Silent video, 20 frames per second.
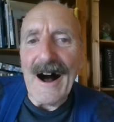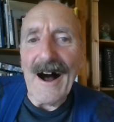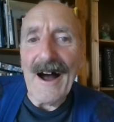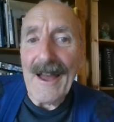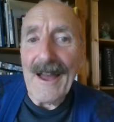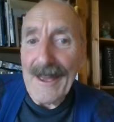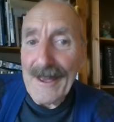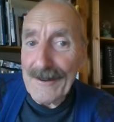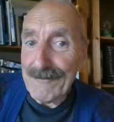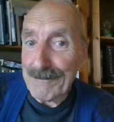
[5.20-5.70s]

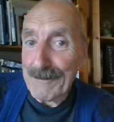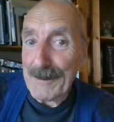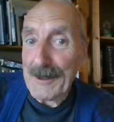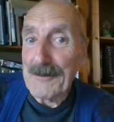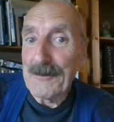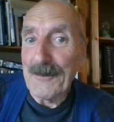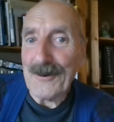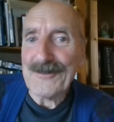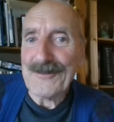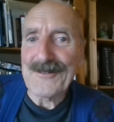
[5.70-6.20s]
I have
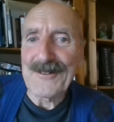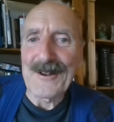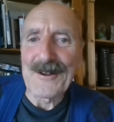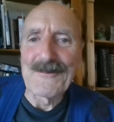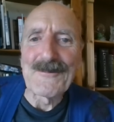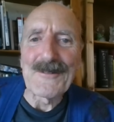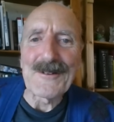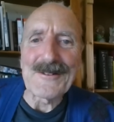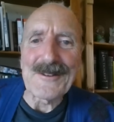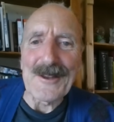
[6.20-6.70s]
been watching
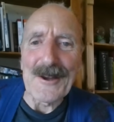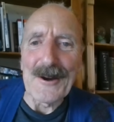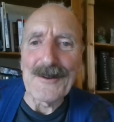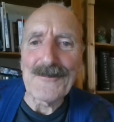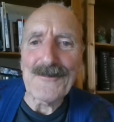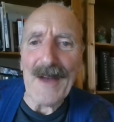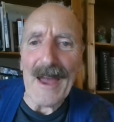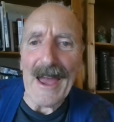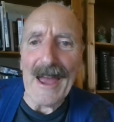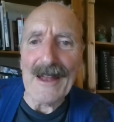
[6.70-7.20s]
a video
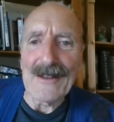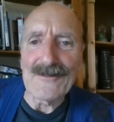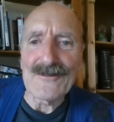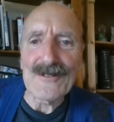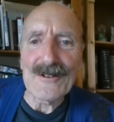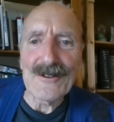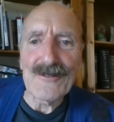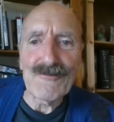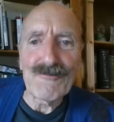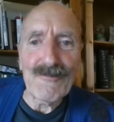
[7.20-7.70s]
of
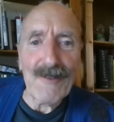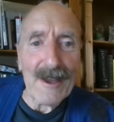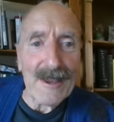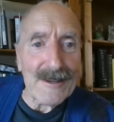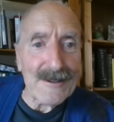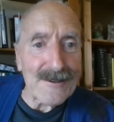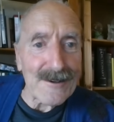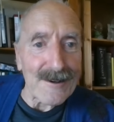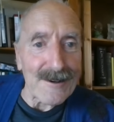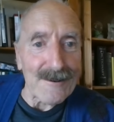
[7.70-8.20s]
Angela
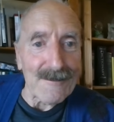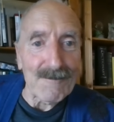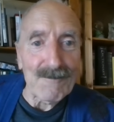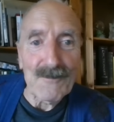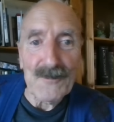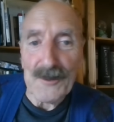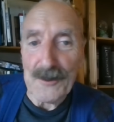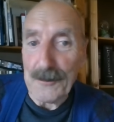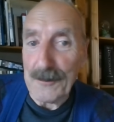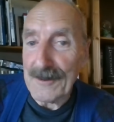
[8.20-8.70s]
Rayner,
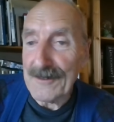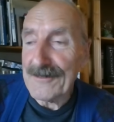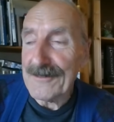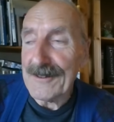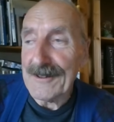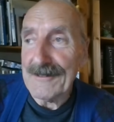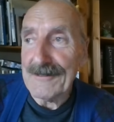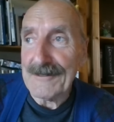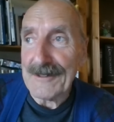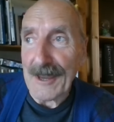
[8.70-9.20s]
who is
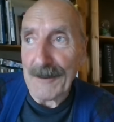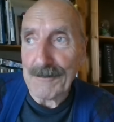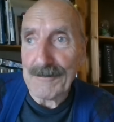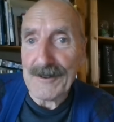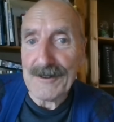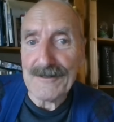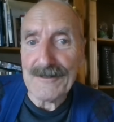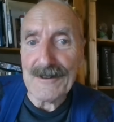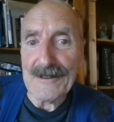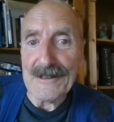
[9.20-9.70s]
the
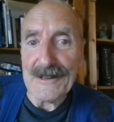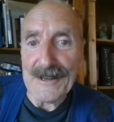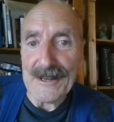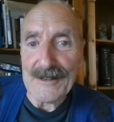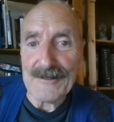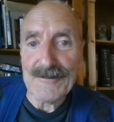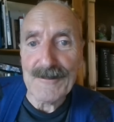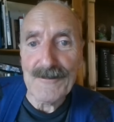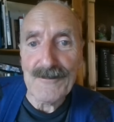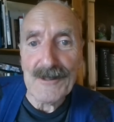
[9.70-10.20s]
deputy
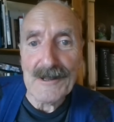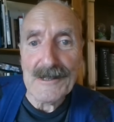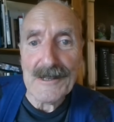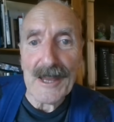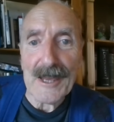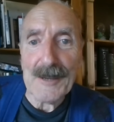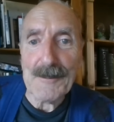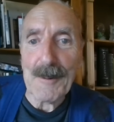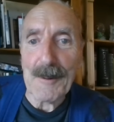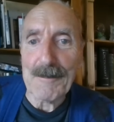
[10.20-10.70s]
leader of the
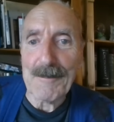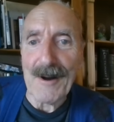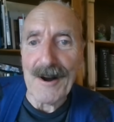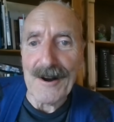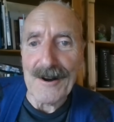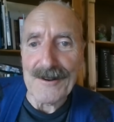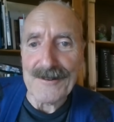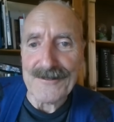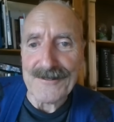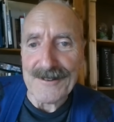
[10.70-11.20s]
Labour
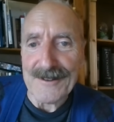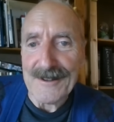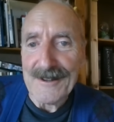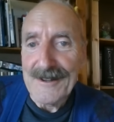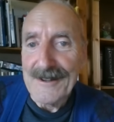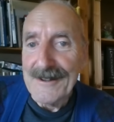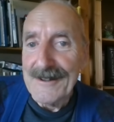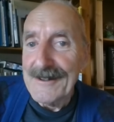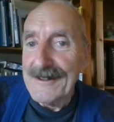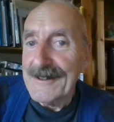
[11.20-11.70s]
Party
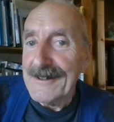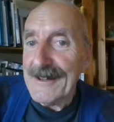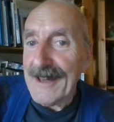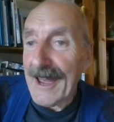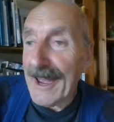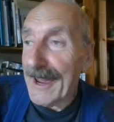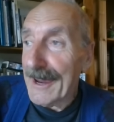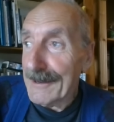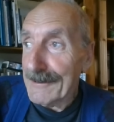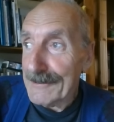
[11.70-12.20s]

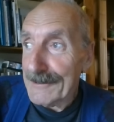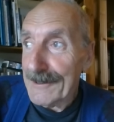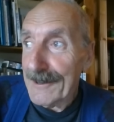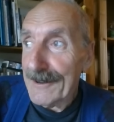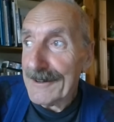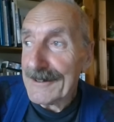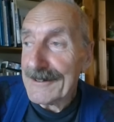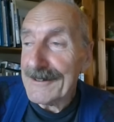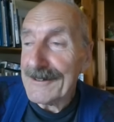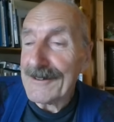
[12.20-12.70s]
and
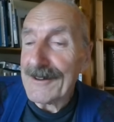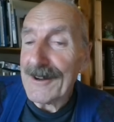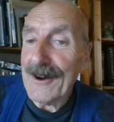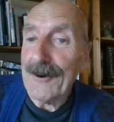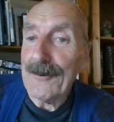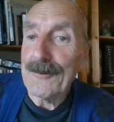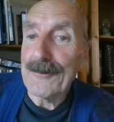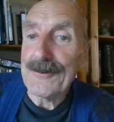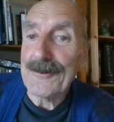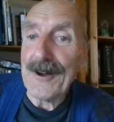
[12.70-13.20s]
likely to
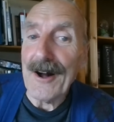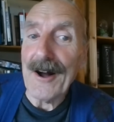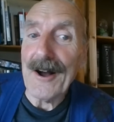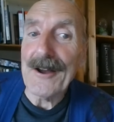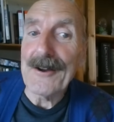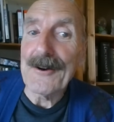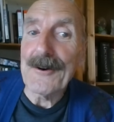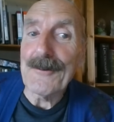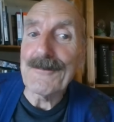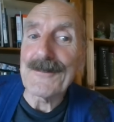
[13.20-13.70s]
hold
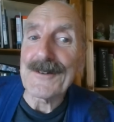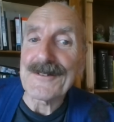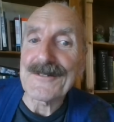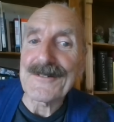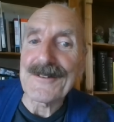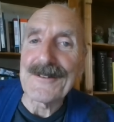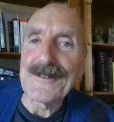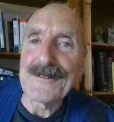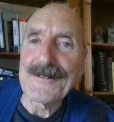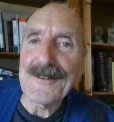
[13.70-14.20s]
high
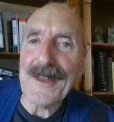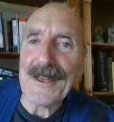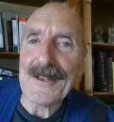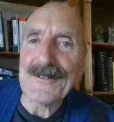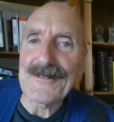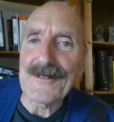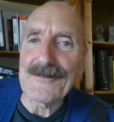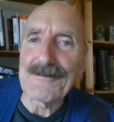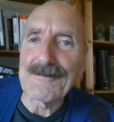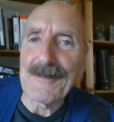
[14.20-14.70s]
office in the
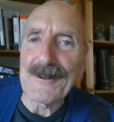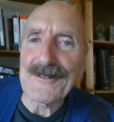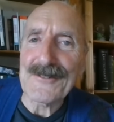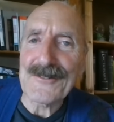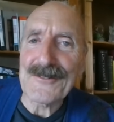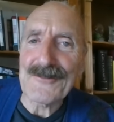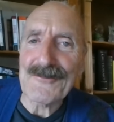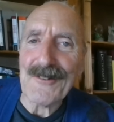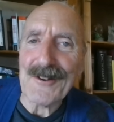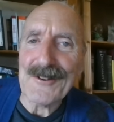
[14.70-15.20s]
next
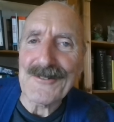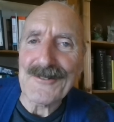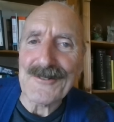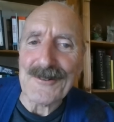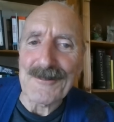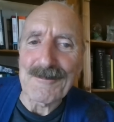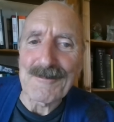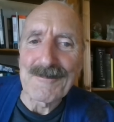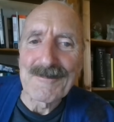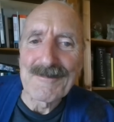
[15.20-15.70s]

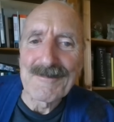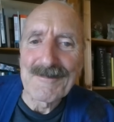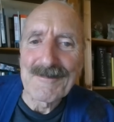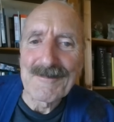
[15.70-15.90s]
administration.